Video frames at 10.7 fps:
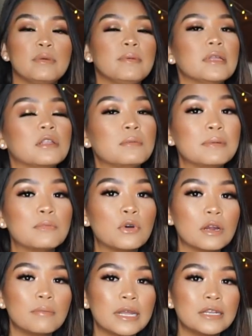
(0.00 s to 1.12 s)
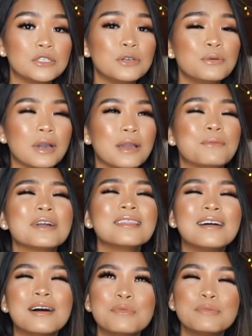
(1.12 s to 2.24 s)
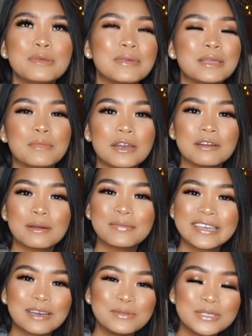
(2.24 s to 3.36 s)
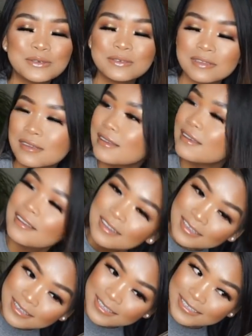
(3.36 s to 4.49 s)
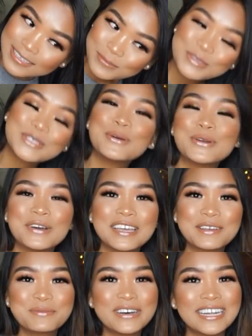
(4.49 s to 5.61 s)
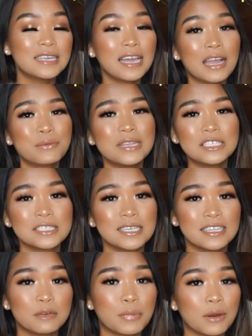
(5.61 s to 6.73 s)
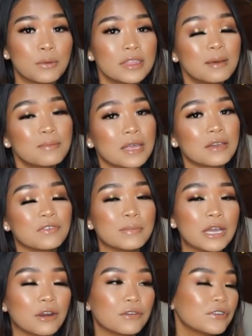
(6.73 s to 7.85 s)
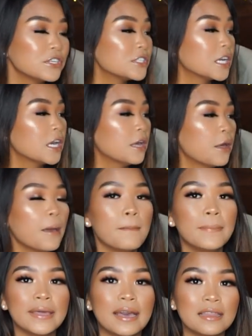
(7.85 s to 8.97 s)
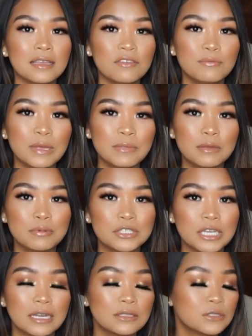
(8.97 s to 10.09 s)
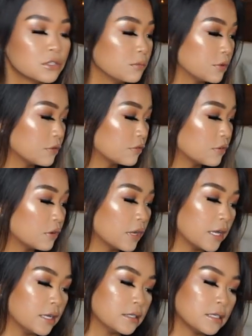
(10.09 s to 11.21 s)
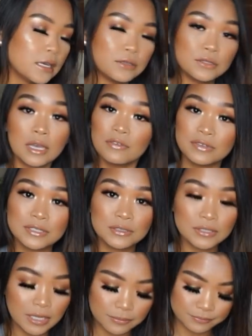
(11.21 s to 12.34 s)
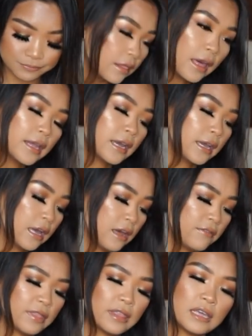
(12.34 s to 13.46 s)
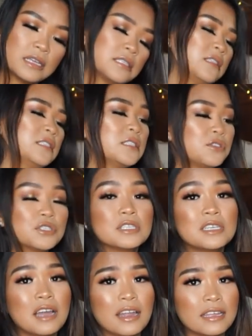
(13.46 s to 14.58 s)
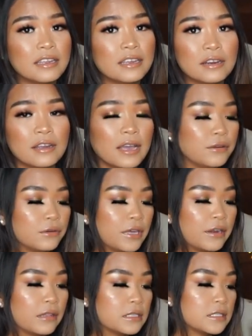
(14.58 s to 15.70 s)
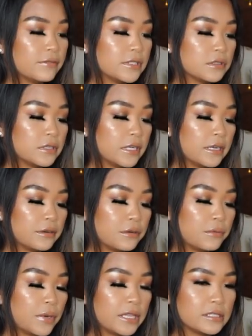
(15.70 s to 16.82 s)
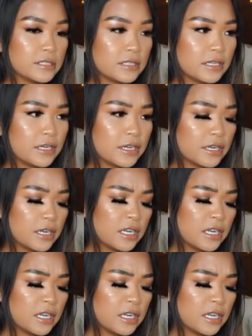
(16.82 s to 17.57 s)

BB a little bit more. But I want the Alma BB in monogram. Like I'm so annoying, but yeah, I really just like need to part with them like from my heart first. But yeah, I love my mini pochette. It's so beautiful, and I use it every single day. Then I have this. This is usually not in here. I don't carry this every single day. I don't know why this is in here.